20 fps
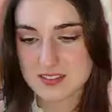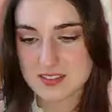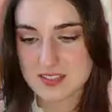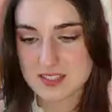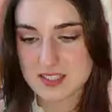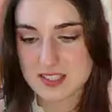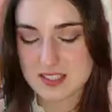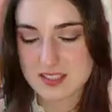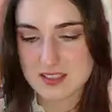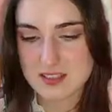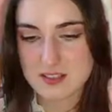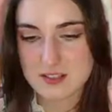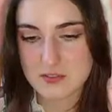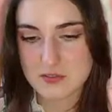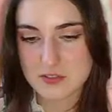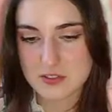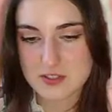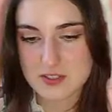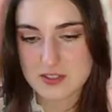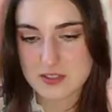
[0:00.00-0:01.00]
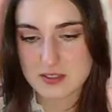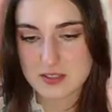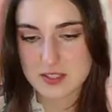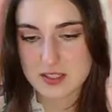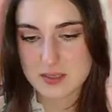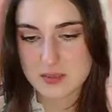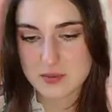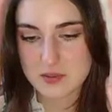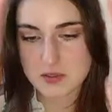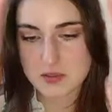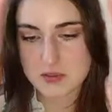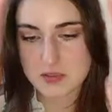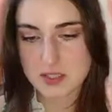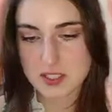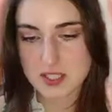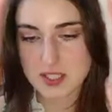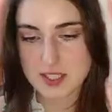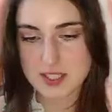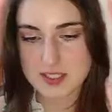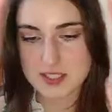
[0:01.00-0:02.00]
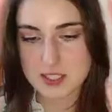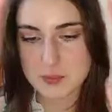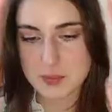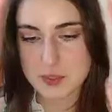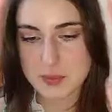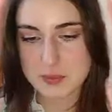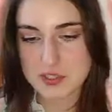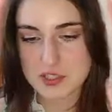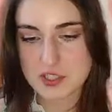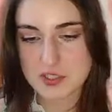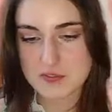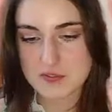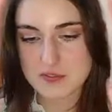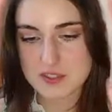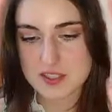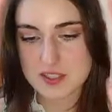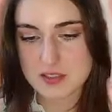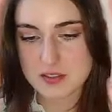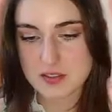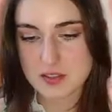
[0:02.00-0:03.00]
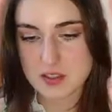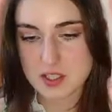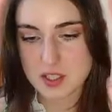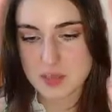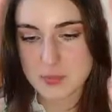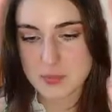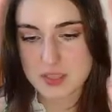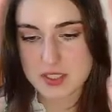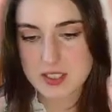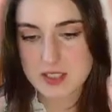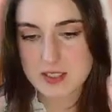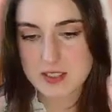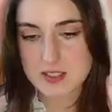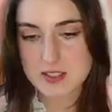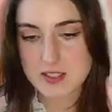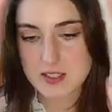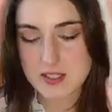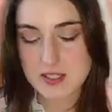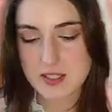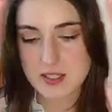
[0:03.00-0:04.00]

The text in the first and last? No. They're publishing physical copies.